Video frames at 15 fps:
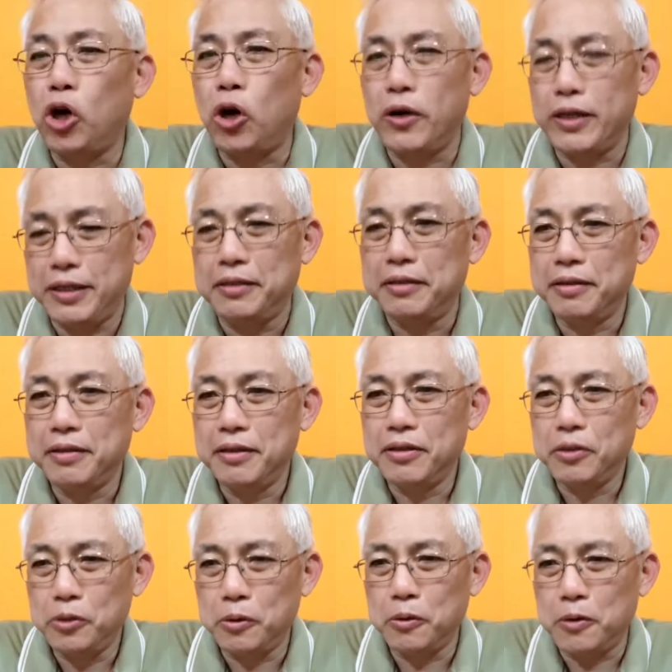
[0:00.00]
choice,
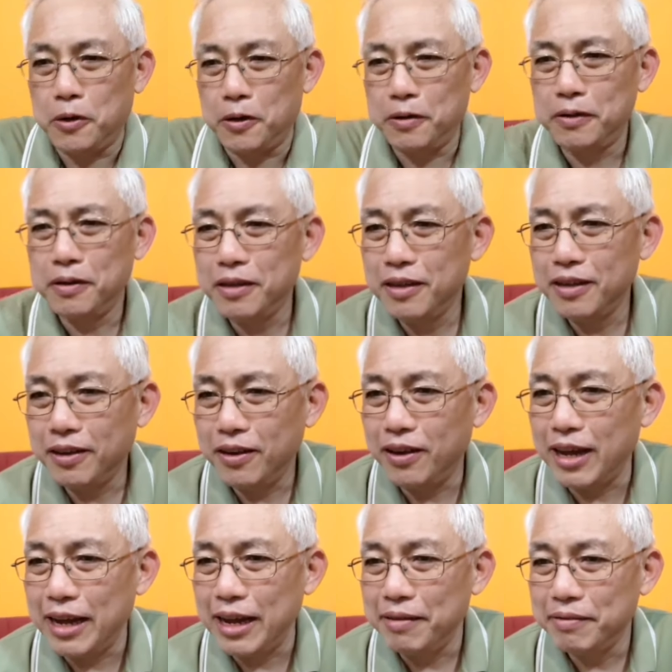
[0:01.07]
so-called,
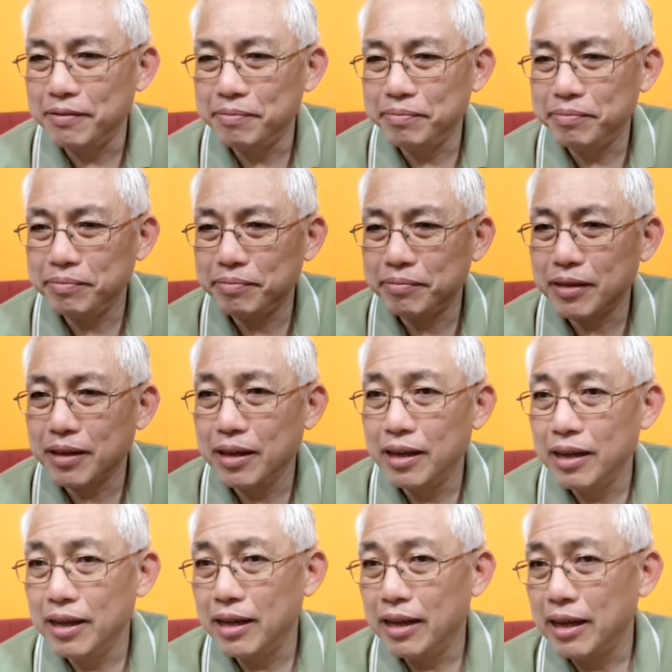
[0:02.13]
right?
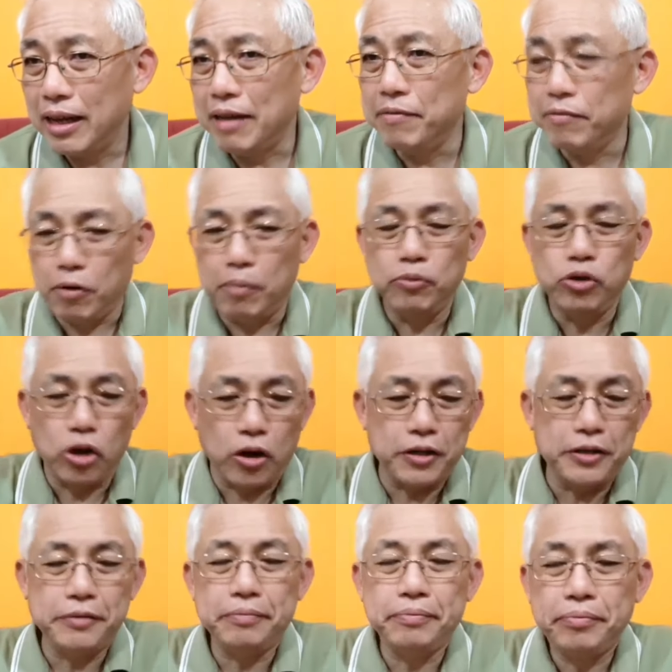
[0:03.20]
Informed
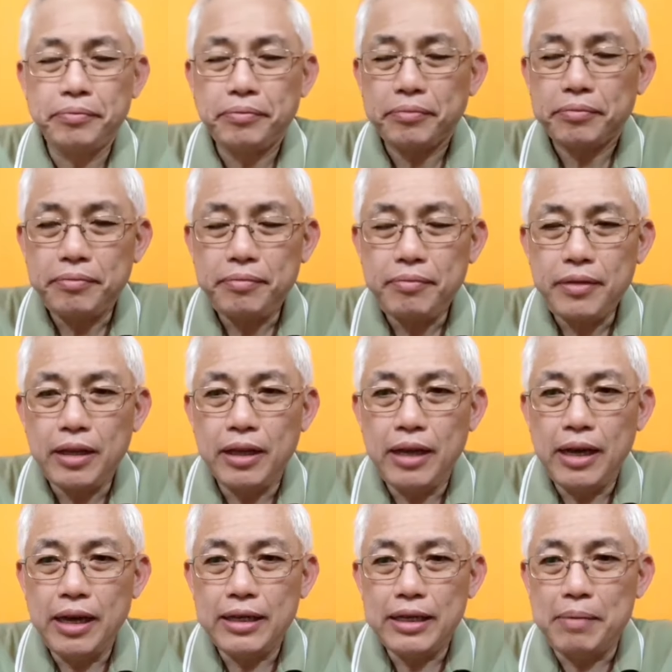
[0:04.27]
choice.
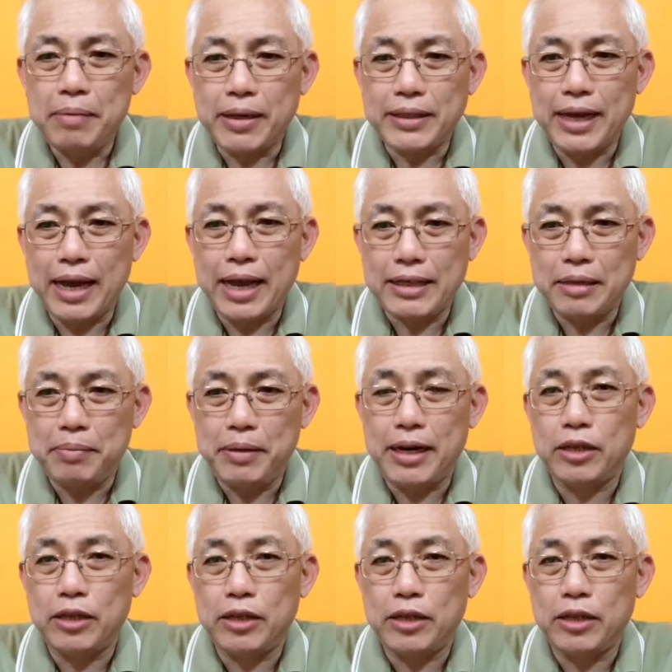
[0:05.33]
They must examine
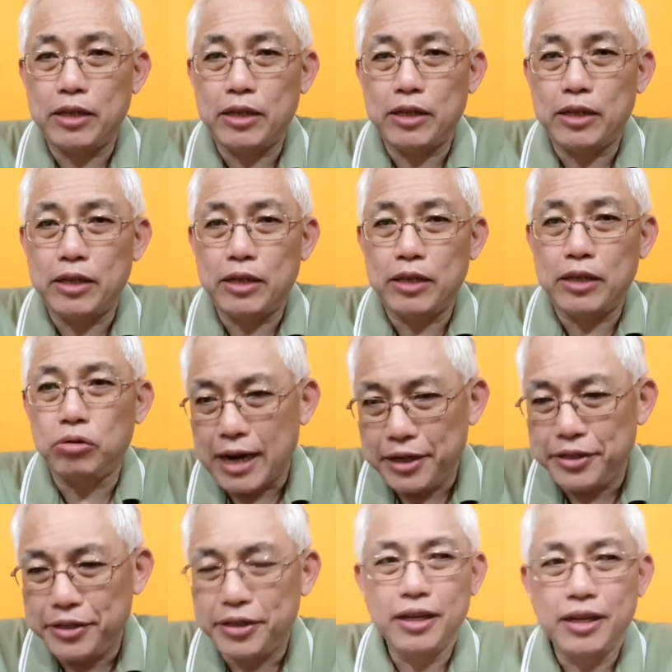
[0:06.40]
and scrutinize,
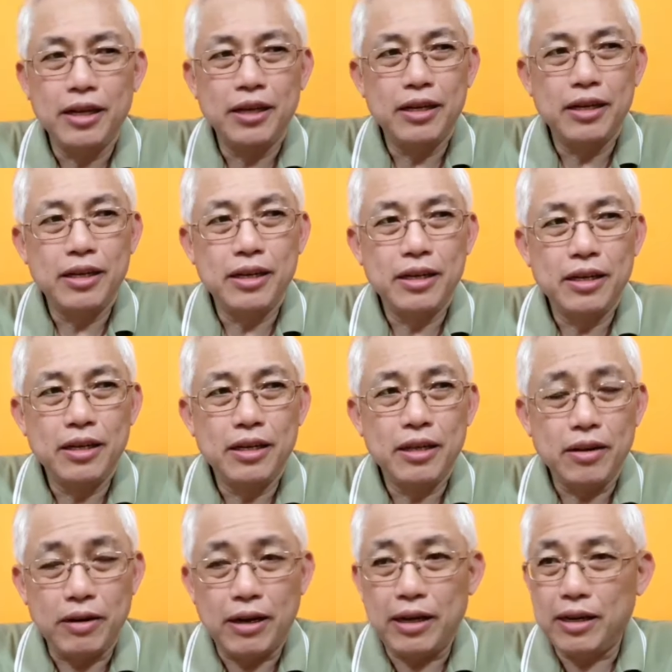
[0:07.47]

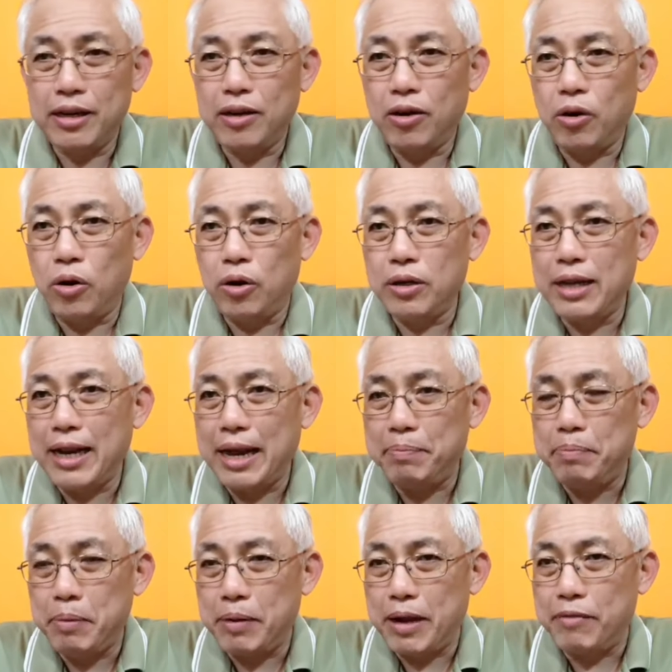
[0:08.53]
right? Or
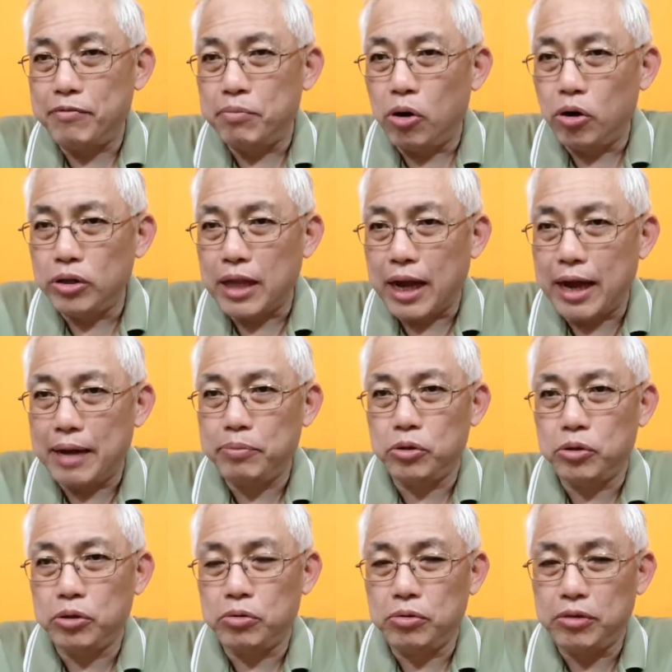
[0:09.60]
let people have more time
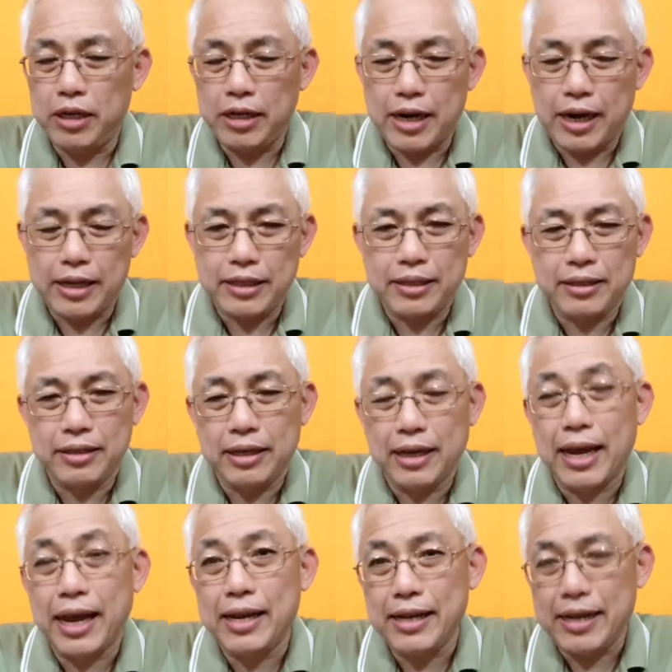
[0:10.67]
to scrutinize the
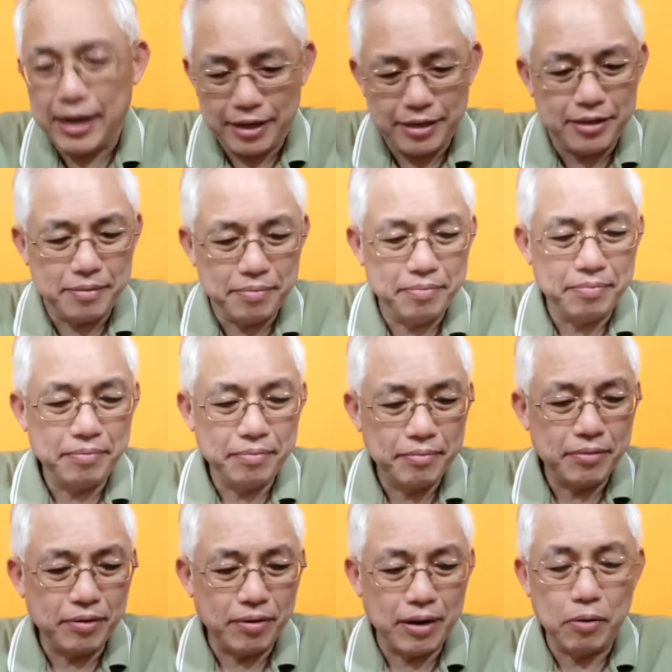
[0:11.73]
candidates,
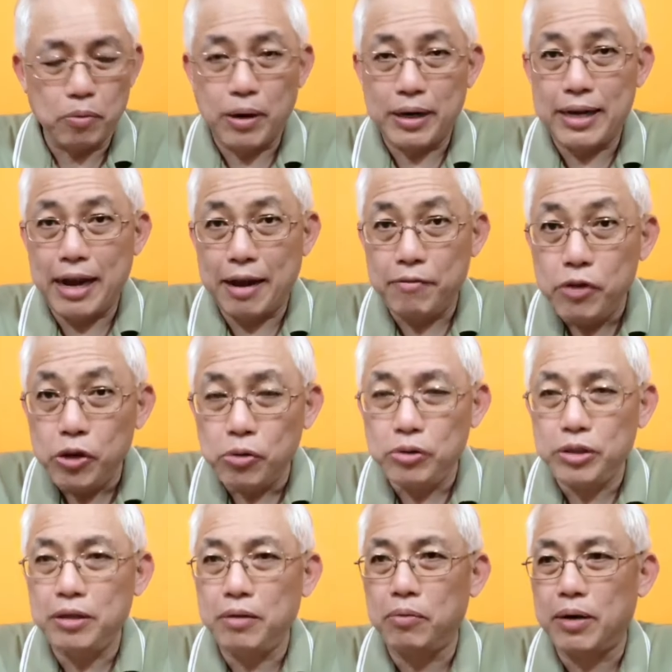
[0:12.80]
right? What their
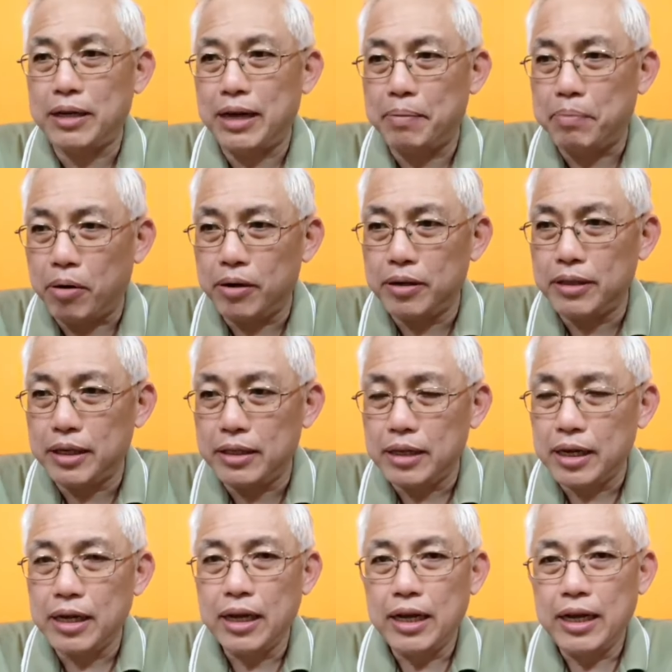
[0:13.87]
views, what their policies,
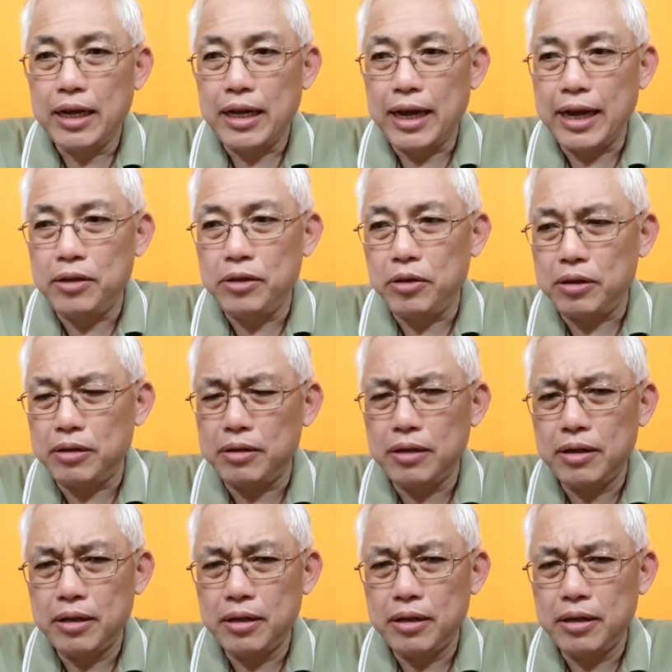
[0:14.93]
and not